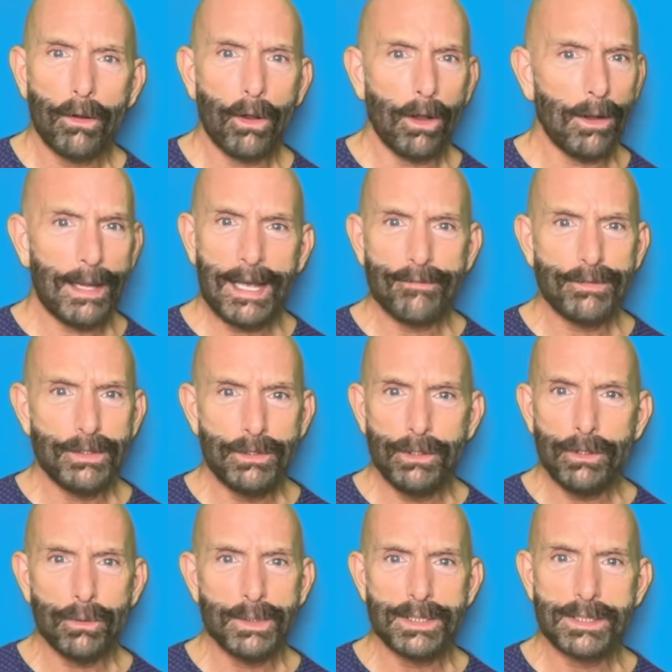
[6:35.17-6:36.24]
All I have to
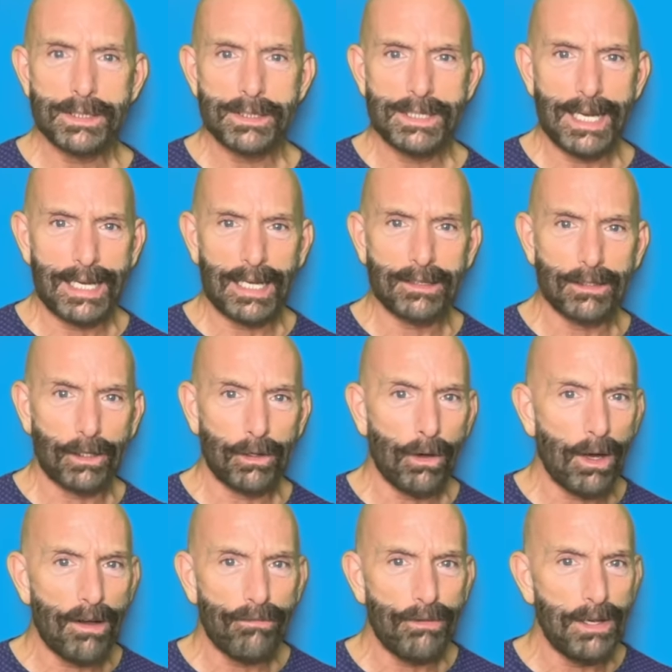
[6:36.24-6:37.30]
do is take out the
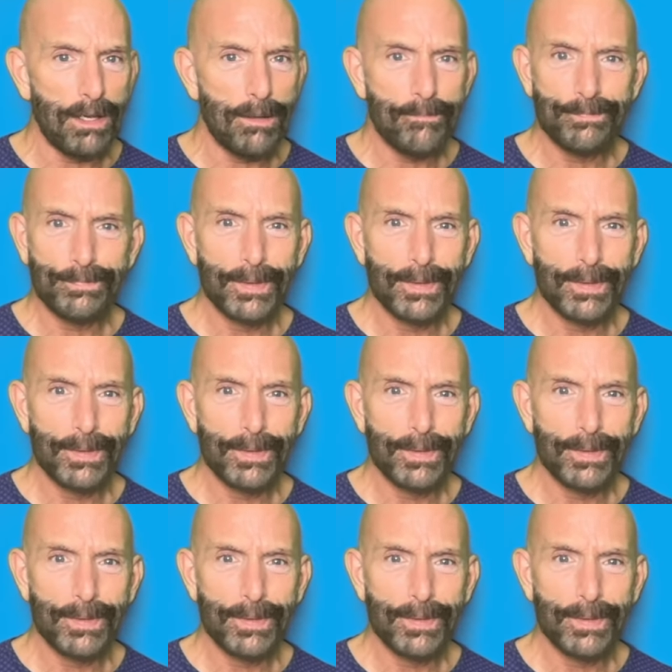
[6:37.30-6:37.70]
coffee,